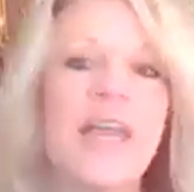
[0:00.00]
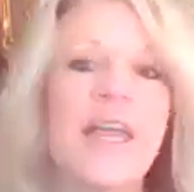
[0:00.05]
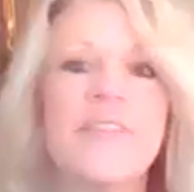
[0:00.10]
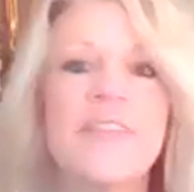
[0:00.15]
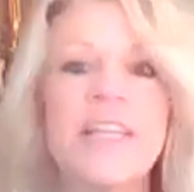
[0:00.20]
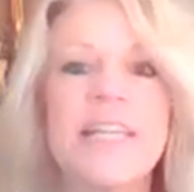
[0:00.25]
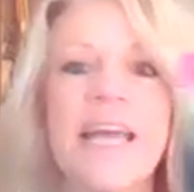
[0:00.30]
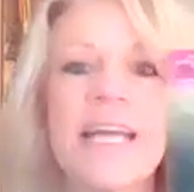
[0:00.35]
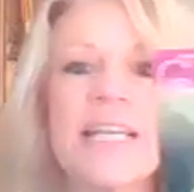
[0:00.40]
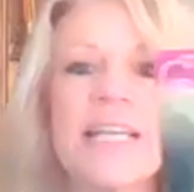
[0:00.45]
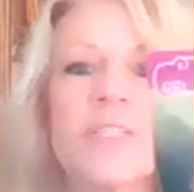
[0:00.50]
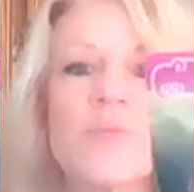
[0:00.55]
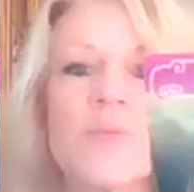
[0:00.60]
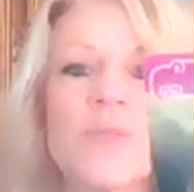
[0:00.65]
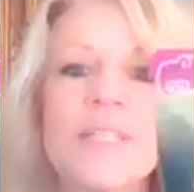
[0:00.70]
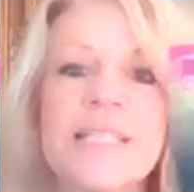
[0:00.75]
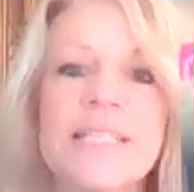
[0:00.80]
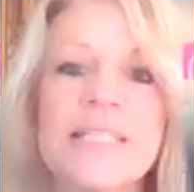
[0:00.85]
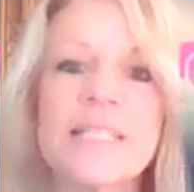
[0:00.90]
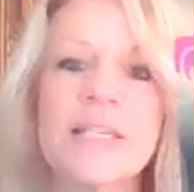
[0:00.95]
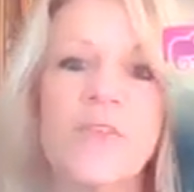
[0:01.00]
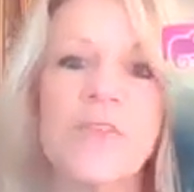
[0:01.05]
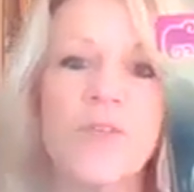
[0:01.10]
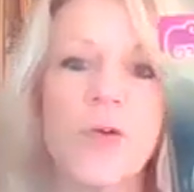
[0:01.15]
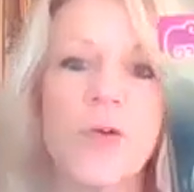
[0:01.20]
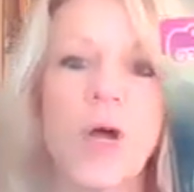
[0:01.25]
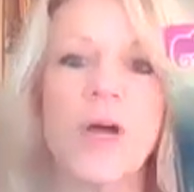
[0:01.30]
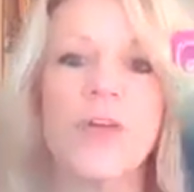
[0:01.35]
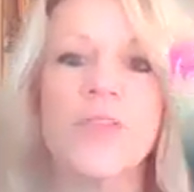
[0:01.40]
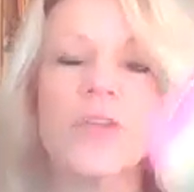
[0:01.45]
Then the next one is
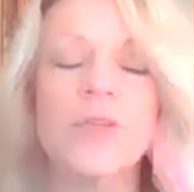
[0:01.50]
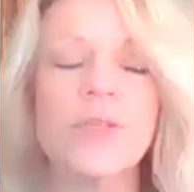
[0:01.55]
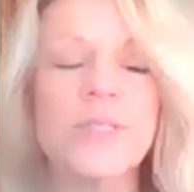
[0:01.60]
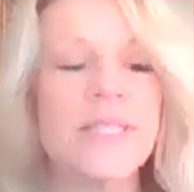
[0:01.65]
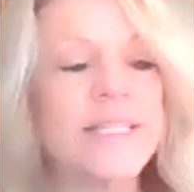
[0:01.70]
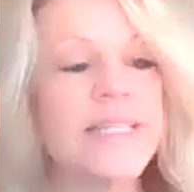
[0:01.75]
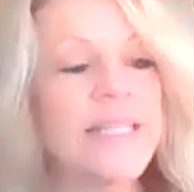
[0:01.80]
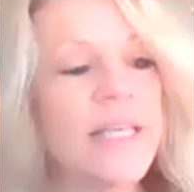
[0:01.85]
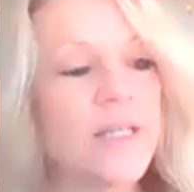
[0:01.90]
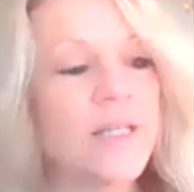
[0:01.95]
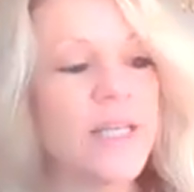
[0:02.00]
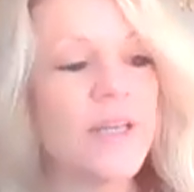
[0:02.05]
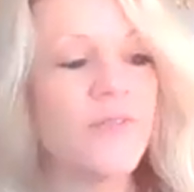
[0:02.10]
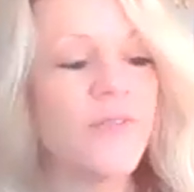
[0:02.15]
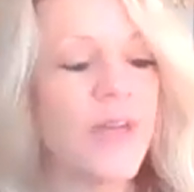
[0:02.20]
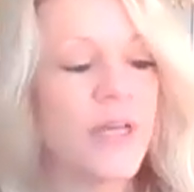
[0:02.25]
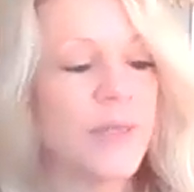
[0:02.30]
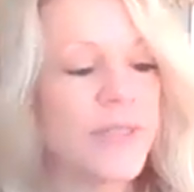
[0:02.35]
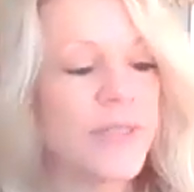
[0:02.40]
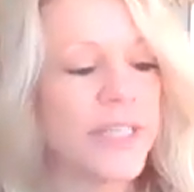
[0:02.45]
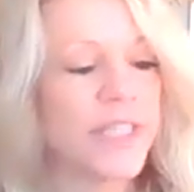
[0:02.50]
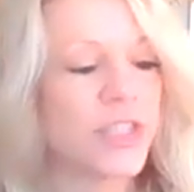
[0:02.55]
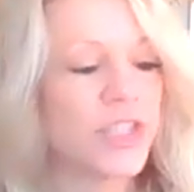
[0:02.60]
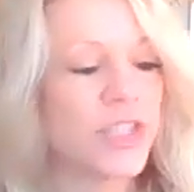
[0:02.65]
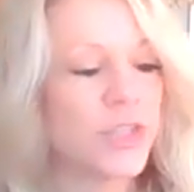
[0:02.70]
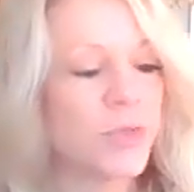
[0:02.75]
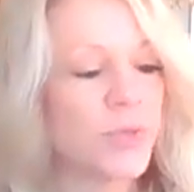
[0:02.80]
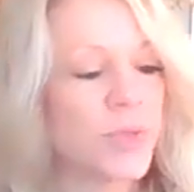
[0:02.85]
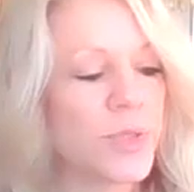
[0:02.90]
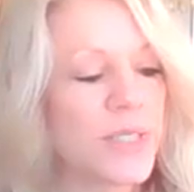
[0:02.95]
for others is healing family
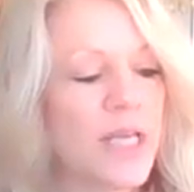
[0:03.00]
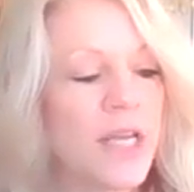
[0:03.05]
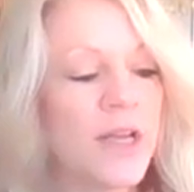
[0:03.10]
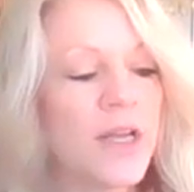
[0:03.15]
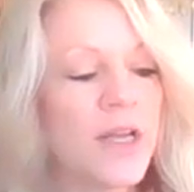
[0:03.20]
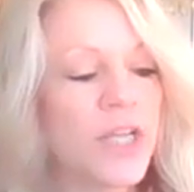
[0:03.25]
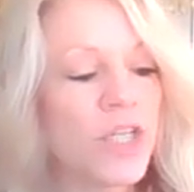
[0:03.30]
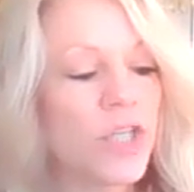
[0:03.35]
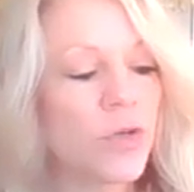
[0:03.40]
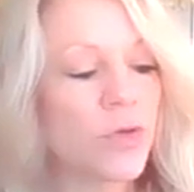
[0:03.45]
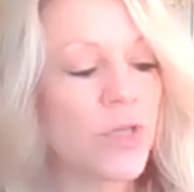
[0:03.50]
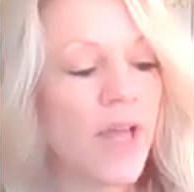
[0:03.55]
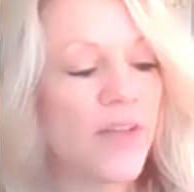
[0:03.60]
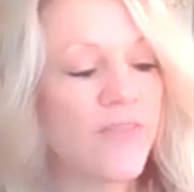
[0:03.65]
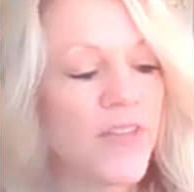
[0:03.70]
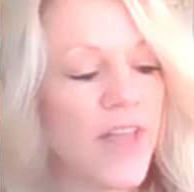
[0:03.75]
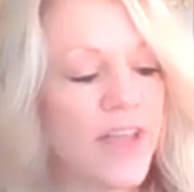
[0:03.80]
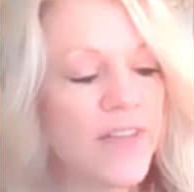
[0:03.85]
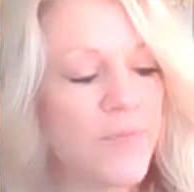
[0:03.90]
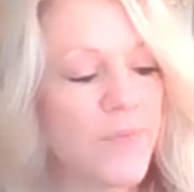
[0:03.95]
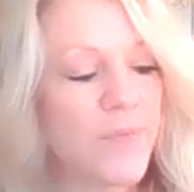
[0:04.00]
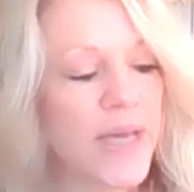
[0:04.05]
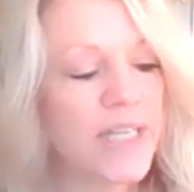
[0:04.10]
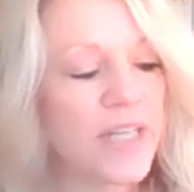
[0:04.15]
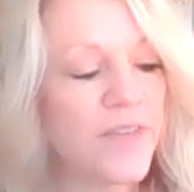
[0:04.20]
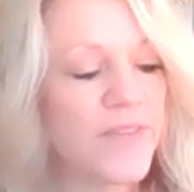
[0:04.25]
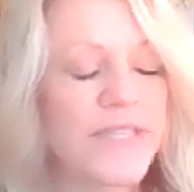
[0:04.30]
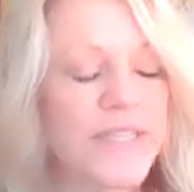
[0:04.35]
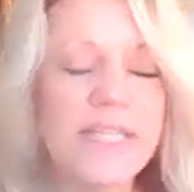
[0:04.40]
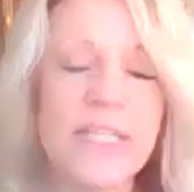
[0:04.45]
issues. Your love life
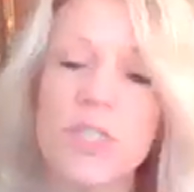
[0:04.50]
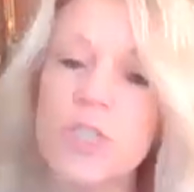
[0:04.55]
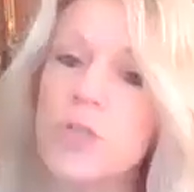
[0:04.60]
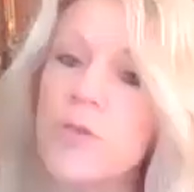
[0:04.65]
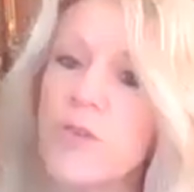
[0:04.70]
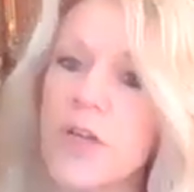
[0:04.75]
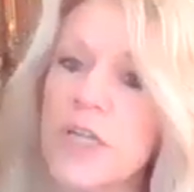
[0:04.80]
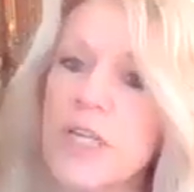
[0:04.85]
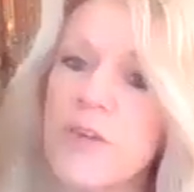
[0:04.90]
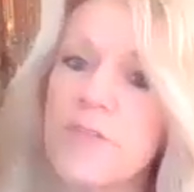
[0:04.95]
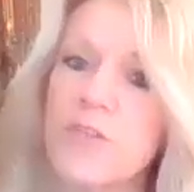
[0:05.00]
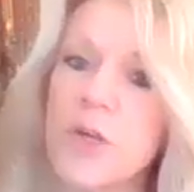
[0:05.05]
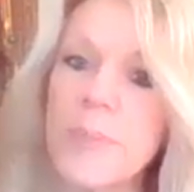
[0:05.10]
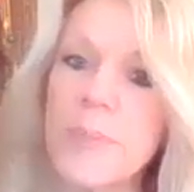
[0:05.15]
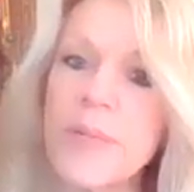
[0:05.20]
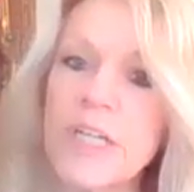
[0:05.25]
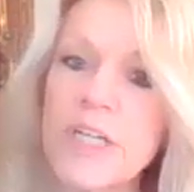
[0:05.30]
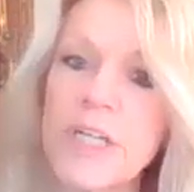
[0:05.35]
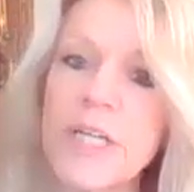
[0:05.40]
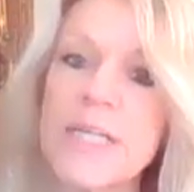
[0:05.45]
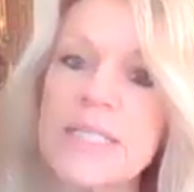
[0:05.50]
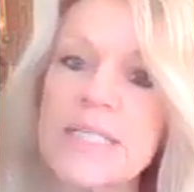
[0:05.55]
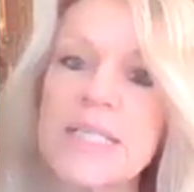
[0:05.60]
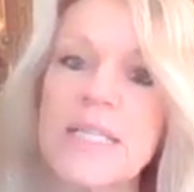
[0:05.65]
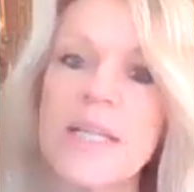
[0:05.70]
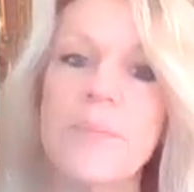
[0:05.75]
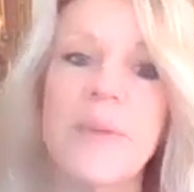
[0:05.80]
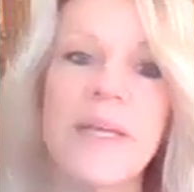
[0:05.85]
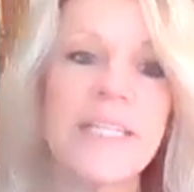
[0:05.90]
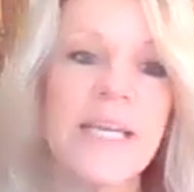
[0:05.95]
benefits as you forgive your parents.
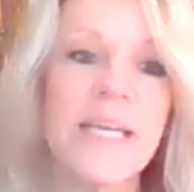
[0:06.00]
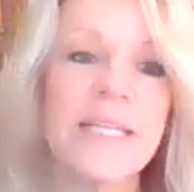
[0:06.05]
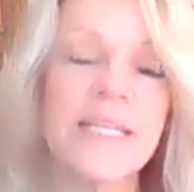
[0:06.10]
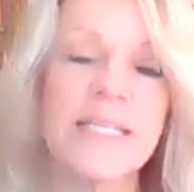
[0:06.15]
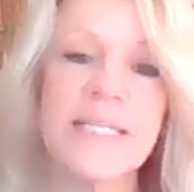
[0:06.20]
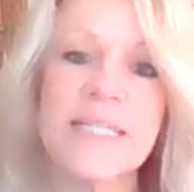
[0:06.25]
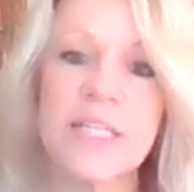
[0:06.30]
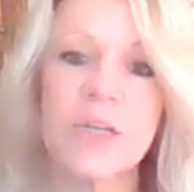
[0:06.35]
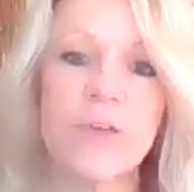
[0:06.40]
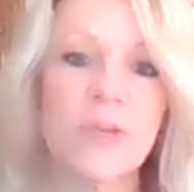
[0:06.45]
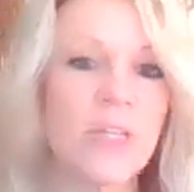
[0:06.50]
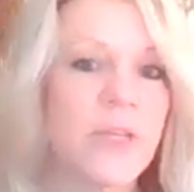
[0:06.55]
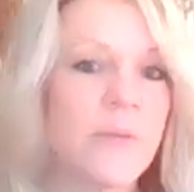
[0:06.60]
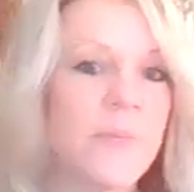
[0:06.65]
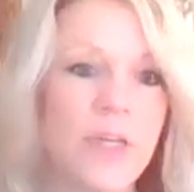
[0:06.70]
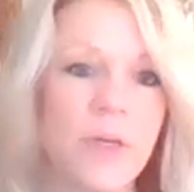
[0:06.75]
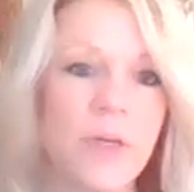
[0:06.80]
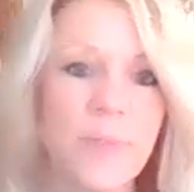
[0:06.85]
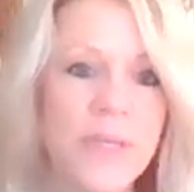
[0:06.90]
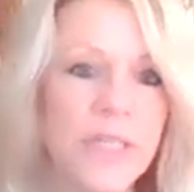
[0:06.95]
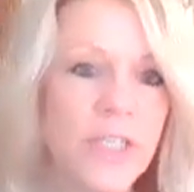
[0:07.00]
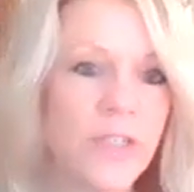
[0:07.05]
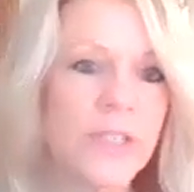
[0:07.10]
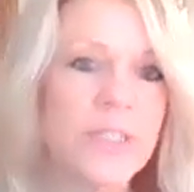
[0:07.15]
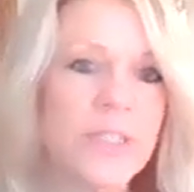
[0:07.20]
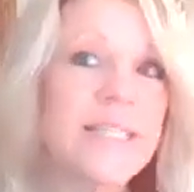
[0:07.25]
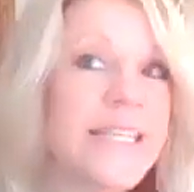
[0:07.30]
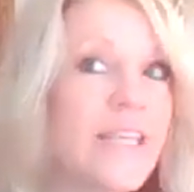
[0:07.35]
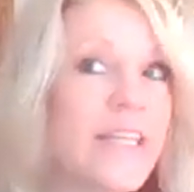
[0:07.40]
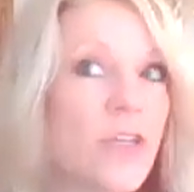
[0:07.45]
And it may not necessarily be your
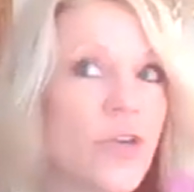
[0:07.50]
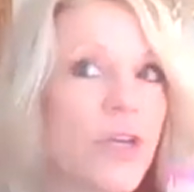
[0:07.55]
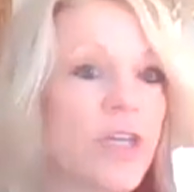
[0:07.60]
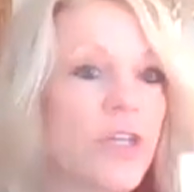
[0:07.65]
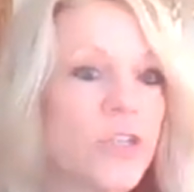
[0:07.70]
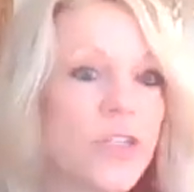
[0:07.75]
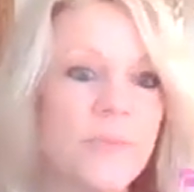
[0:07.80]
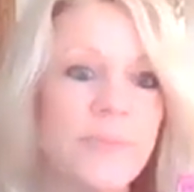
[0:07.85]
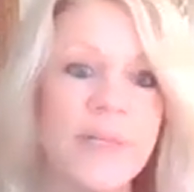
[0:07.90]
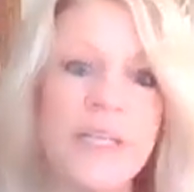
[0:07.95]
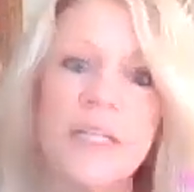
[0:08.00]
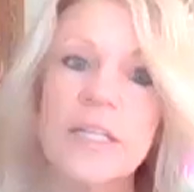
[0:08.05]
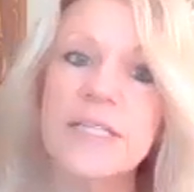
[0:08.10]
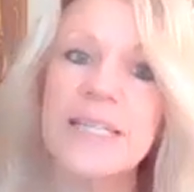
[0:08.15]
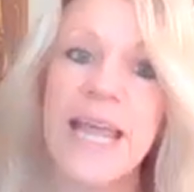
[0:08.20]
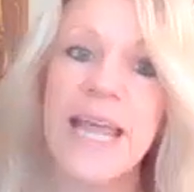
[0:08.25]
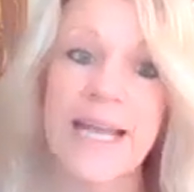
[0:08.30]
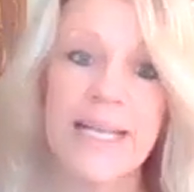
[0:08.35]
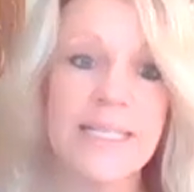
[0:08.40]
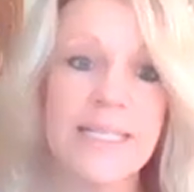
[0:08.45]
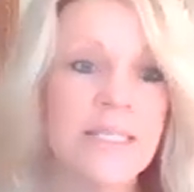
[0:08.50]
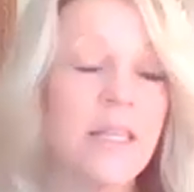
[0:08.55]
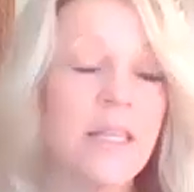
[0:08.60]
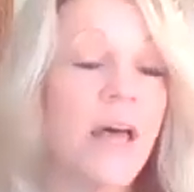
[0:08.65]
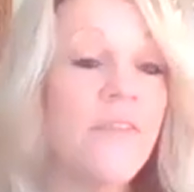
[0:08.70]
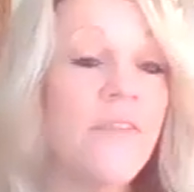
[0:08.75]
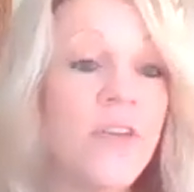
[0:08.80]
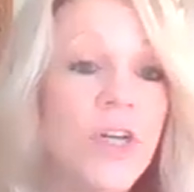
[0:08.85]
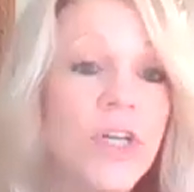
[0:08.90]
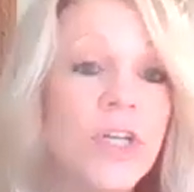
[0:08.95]
parents either. It could be an
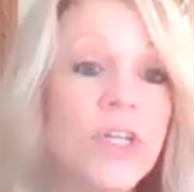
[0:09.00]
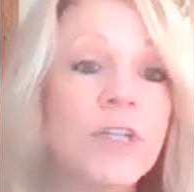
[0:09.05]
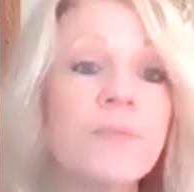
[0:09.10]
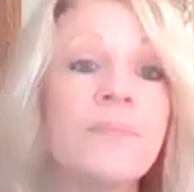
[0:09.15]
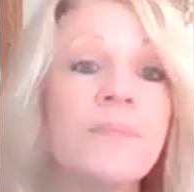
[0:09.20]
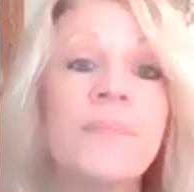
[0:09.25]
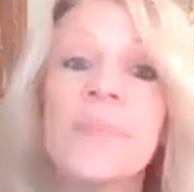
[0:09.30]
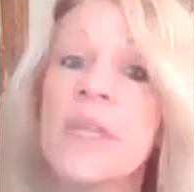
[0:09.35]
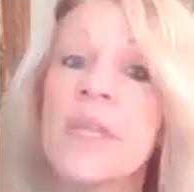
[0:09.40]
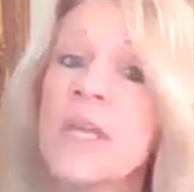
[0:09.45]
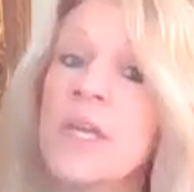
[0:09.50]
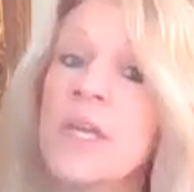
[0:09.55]
ex-lover